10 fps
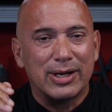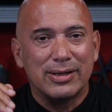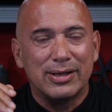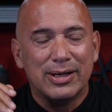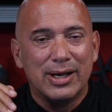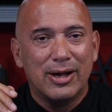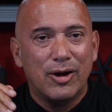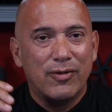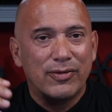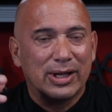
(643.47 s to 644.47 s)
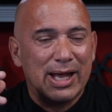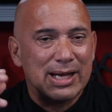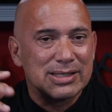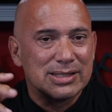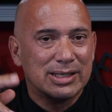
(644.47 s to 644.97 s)
And over the
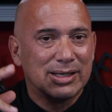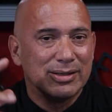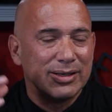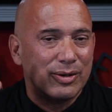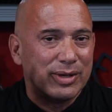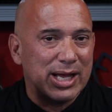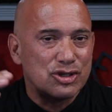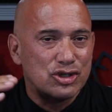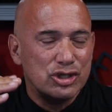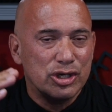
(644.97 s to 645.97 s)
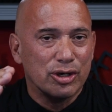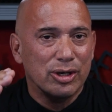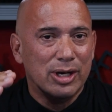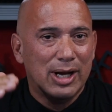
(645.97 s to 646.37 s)
last, last year,